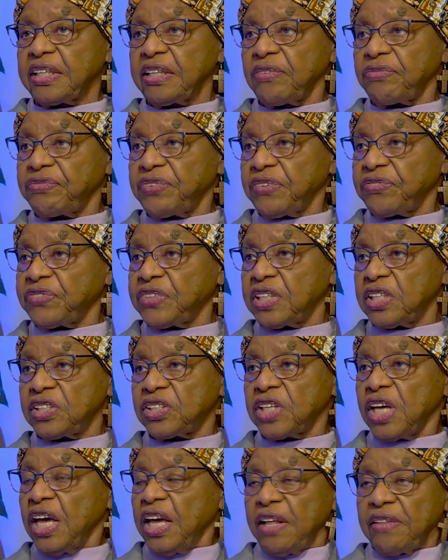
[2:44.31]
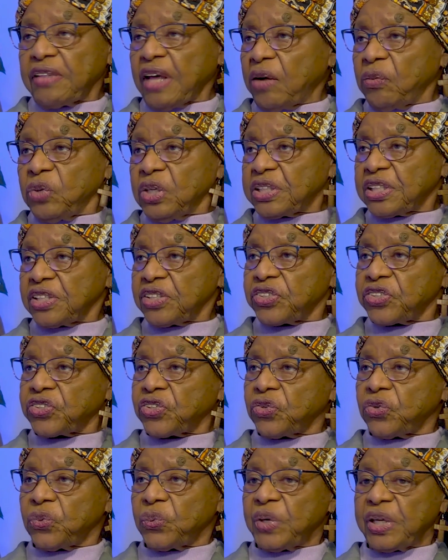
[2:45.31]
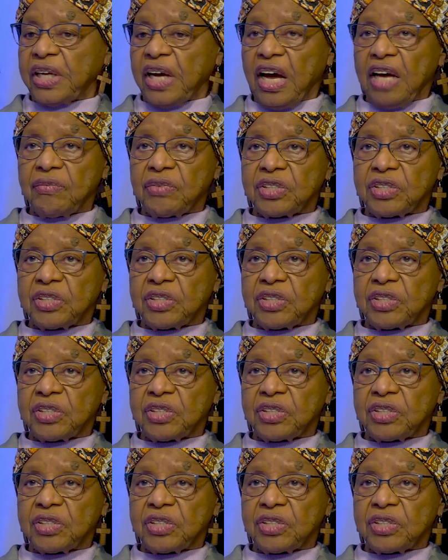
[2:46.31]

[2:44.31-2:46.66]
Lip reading: in the 50s, that wasn't so. When I